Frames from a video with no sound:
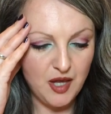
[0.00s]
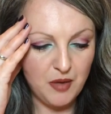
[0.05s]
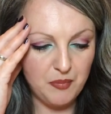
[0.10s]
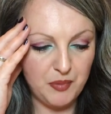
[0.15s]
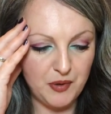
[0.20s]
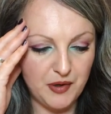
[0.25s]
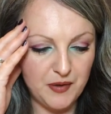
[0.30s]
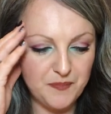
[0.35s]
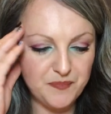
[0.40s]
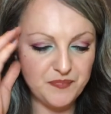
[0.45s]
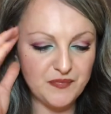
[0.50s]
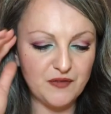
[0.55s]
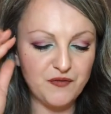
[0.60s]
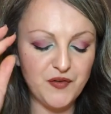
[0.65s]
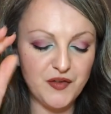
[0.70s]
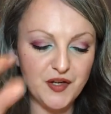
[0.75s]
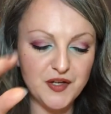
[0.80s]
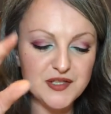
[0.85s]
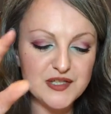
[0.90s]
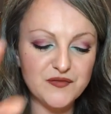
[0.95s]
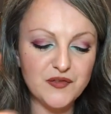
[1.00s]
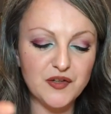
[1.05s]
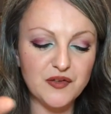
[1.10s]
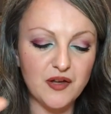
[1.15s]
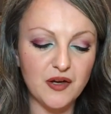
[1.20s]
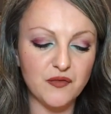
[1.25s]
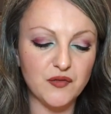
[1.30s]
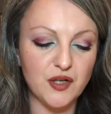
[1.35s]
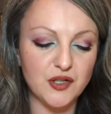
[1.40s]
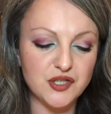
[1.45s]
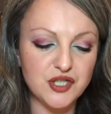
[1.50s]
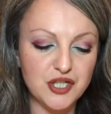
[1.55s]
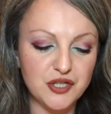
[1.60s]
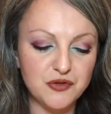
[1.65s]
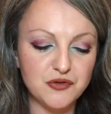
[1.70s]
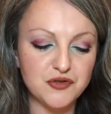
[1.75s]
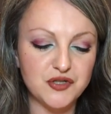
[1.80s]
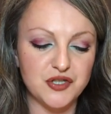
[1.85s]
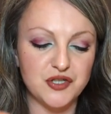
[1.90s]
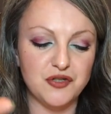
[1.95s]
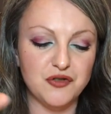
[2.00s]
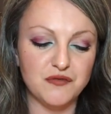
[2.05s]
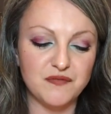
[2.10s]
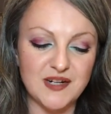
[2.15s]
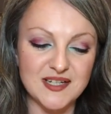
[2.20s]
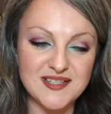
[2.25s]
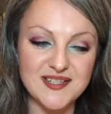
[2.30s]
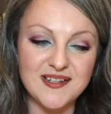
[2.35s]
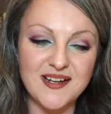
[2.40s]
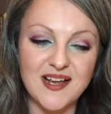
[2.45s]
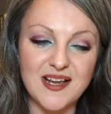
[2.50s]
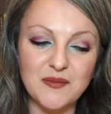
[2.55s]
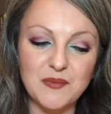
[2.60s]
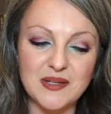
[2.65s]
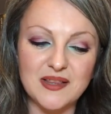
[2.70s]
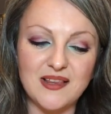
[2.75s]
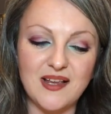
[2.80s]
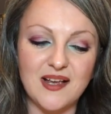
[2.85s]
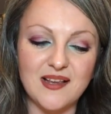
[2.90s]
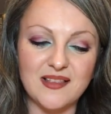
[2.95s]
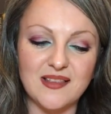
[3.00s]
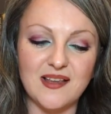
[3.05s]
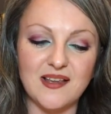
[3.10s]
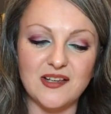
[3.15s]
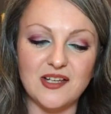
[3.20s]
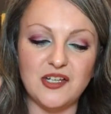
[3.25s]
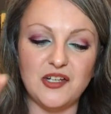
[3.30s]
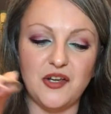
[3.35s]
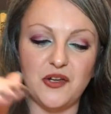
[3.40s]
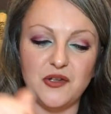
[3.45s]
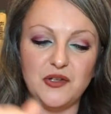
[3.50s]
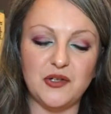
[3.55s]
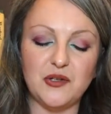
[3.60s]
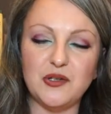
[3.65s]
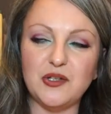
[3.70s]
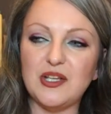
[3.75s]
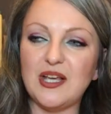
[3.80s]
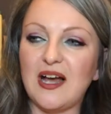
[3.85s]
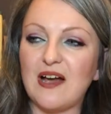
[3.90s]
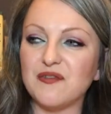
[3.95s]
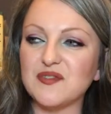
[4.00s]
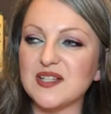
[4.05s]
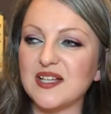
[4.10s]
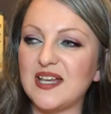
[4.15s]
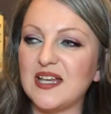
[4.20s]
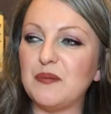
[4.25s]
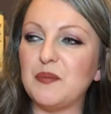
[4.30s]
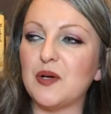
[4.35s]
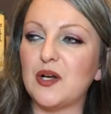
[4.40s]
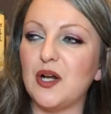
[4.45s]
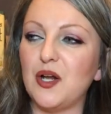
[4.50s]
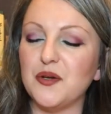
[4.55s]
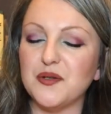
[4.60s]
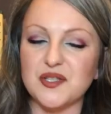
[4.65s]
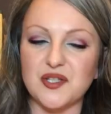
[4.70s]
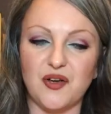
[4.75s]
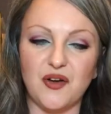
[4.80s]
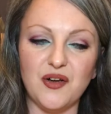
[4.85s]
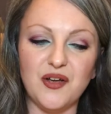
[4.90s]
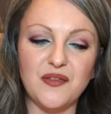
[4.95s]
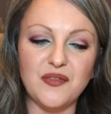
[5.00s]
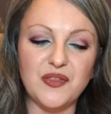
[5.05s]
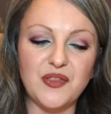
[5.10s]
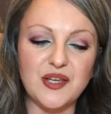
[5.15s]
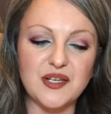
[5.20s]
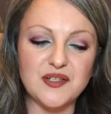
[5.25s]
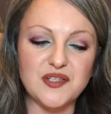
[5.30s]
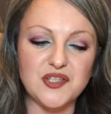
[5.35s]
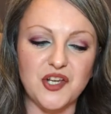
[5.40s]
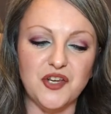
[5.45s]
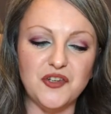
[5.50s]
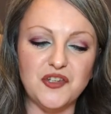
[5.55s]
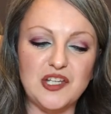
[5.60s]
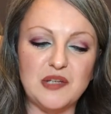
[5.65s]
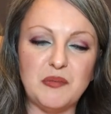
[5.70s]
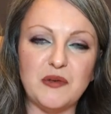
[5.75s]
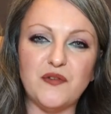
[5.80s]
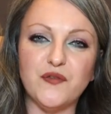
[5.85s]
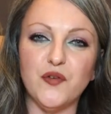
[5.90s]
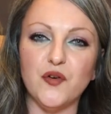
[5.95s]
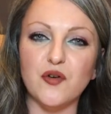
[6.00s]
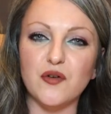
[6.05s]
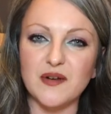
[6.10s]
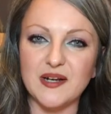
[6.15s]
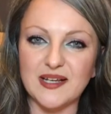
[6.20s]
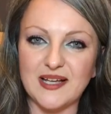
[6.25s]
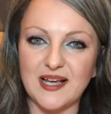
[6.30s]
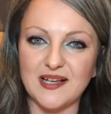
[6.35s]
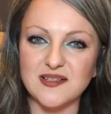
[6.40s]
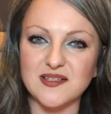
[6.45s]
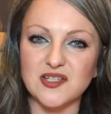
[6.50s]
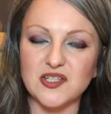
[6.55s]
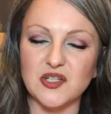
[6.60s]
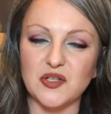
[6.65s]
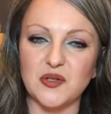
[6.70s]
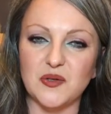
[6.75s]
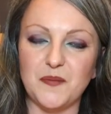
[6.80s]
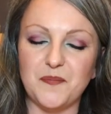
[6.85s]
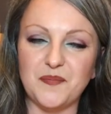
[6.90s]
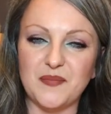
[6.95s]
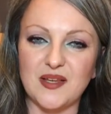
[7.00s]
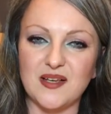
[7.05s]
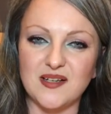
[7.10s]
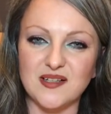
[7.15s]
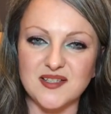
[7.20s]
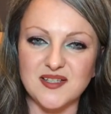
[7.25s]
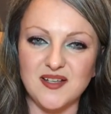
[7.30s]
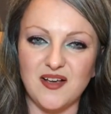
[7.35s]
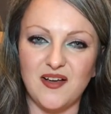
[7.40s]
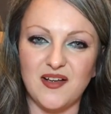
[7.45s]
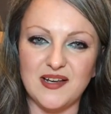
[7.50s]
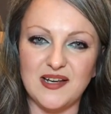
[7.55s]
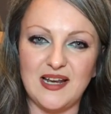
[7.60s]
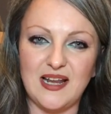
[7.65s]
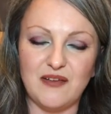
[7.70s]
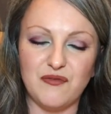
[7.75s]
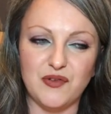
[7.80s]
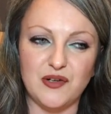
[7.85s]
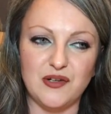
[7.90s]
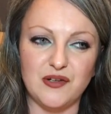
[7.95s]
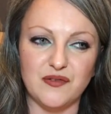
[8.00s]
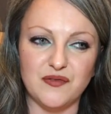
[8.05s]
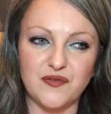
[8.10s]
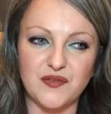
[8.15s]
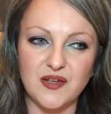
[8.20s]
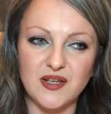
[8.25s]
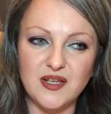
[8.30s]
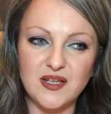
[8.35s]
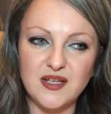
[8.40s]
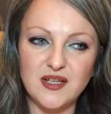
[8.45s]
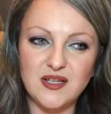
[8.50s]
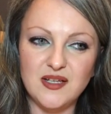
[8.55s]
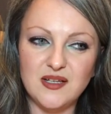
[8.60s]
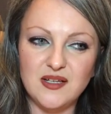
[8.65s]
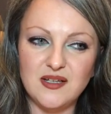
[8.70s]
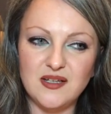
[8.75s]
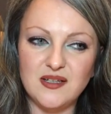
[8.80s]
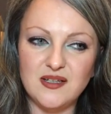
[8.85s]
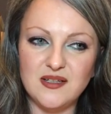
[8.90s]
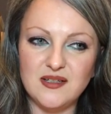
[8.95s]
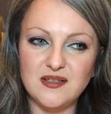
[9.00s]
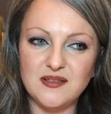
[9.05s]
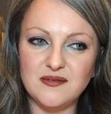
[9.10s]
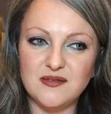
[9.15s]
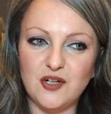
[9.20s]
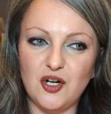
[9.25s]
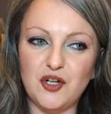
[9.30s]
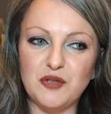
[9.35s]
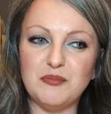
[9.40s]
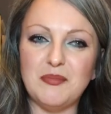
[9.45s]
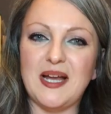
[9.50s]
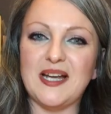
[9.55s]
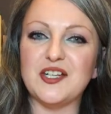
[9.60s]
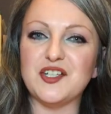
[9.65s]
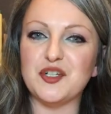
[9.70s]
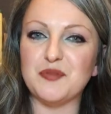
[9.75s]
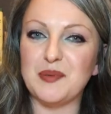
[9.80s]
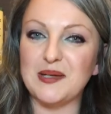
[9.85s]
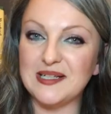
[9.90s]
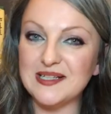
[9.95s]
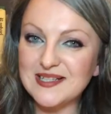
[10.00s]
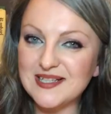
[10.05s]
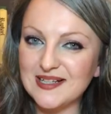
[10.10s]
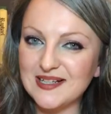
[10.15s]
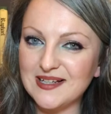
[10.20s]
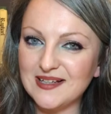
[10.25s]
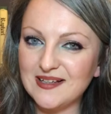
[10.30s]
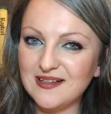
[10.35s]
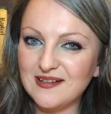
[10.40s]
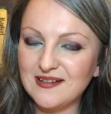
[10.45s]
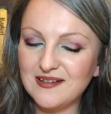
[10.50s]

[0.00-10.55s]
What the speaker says: But for those of you that have got children, you'll resonate with that you know, you have to keep a close eye on things, don't you, before it gets to a certain level of unmanageability.